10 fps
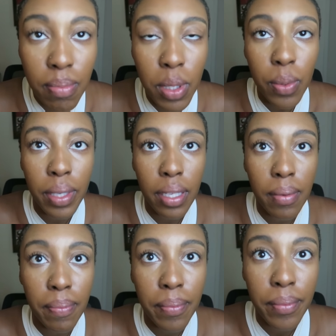
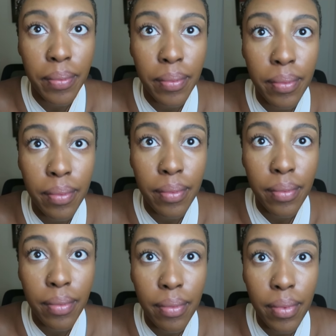between
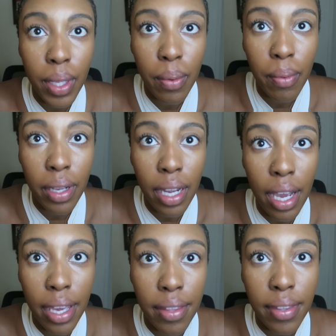one
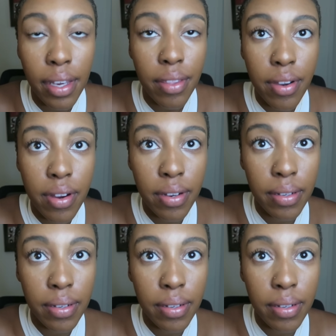eye and the other.